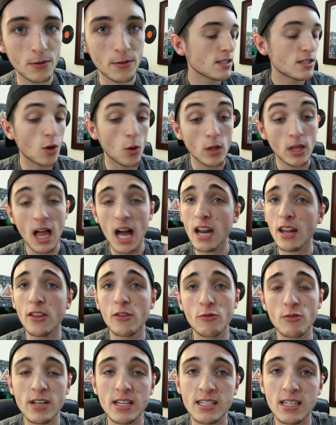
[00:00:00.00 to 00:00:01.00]
So a lot of the
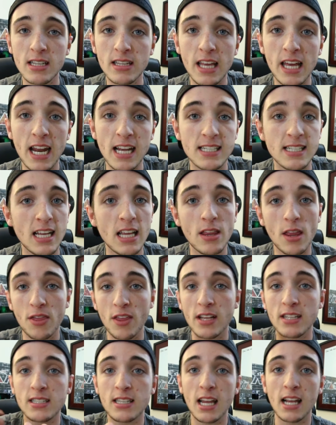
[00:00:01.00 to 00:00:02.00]
reason that I say the
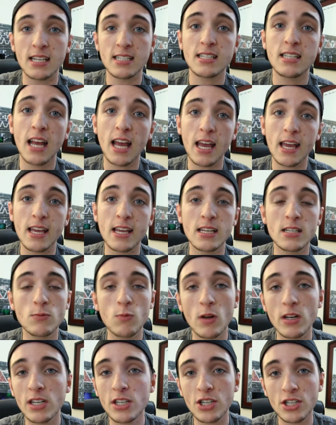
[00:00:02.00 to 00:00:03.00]
things that I say is,
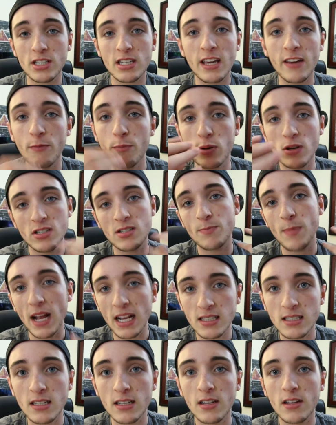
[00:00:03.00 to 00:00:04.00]
one, to just give
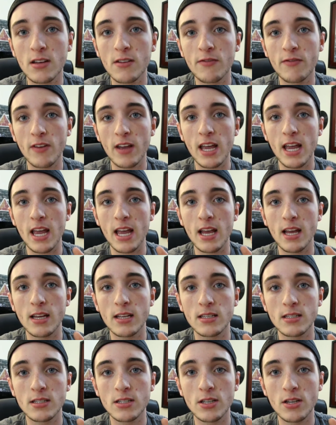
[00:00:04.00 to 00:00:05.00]
perspective
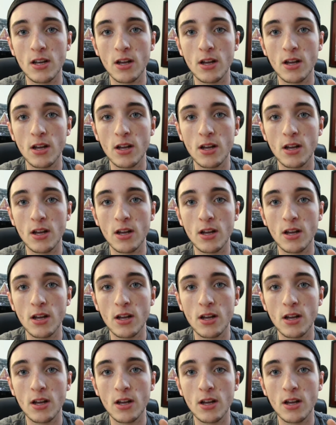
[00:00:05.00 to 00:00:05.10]
and,